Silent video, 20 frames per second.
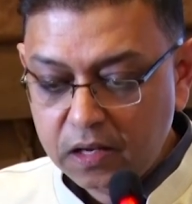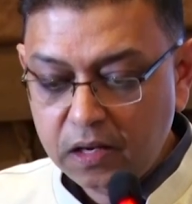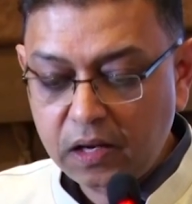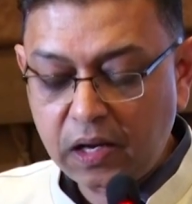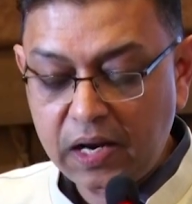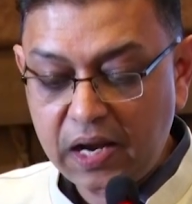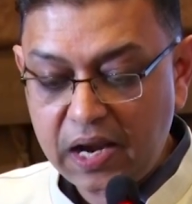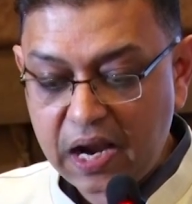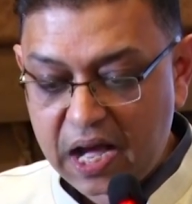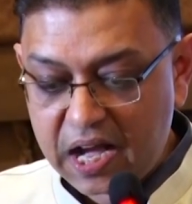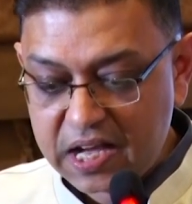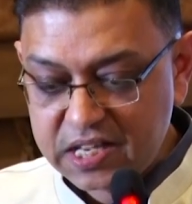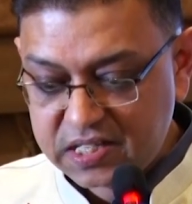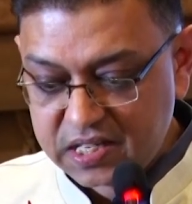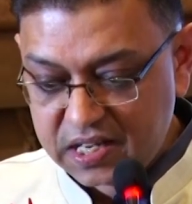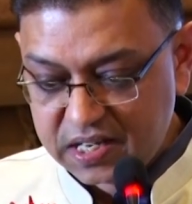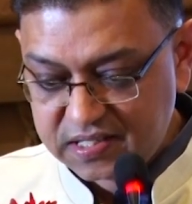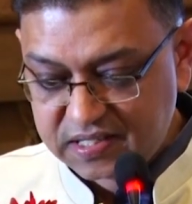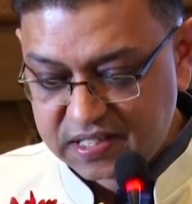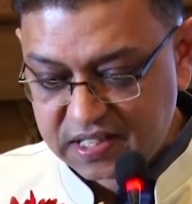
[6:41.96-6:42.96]
a large
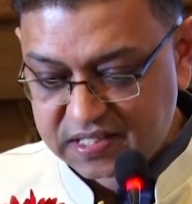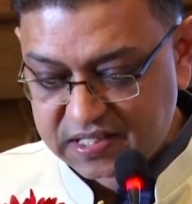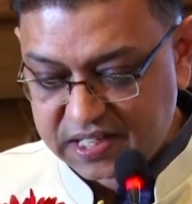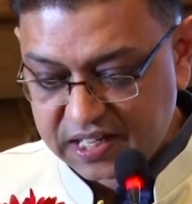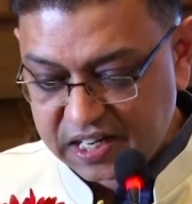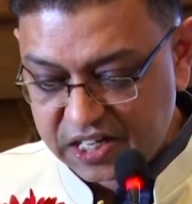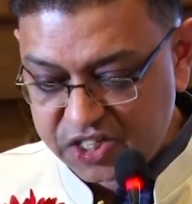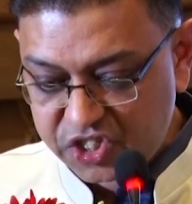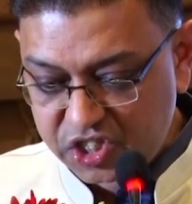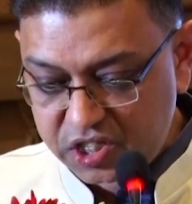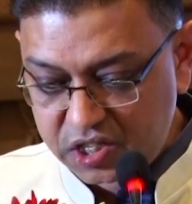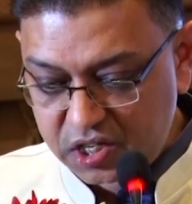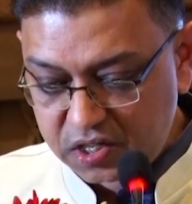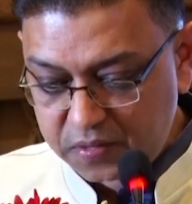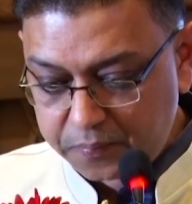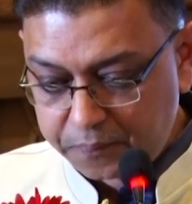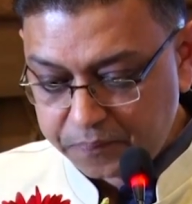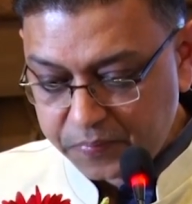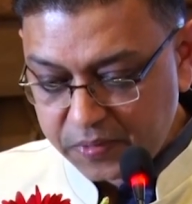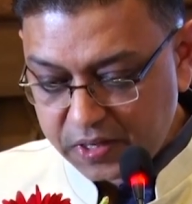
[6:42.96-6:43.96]
cystic lesion,
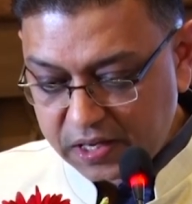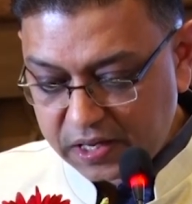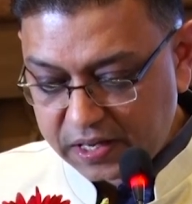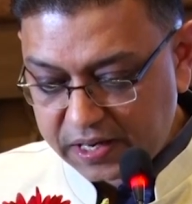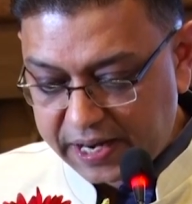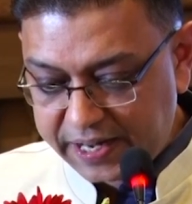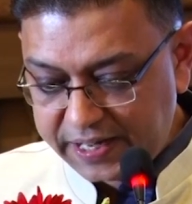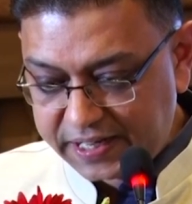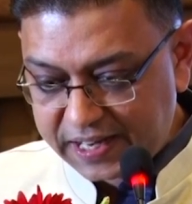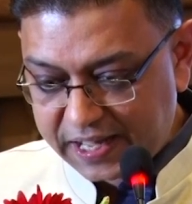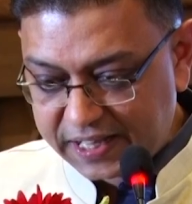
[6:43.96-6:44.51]
right?